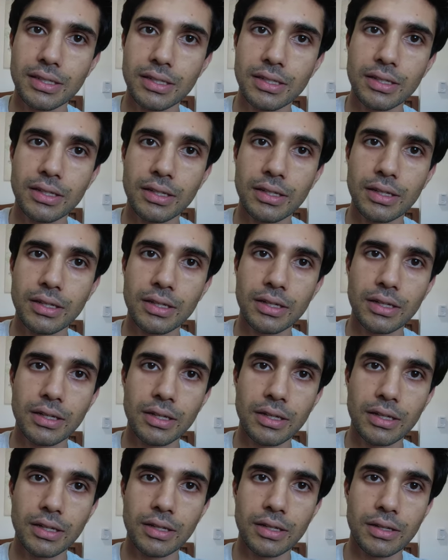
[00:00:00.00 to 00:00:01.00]

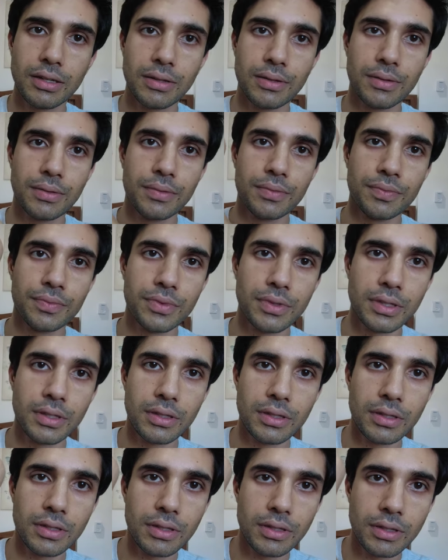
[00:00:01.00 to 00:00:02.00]

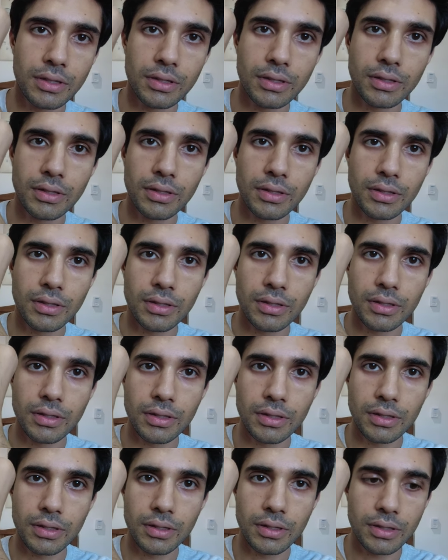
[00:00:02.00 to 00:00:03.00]

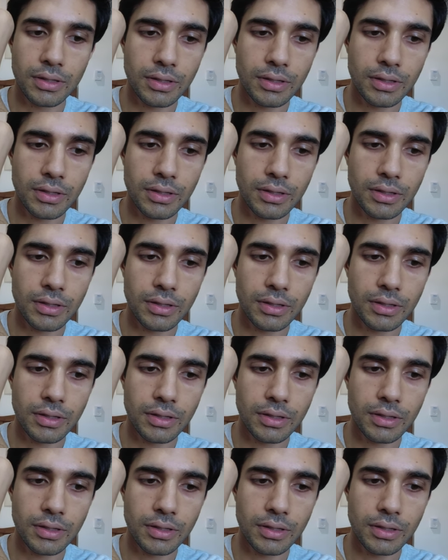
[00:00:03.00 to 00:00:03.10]
(silence)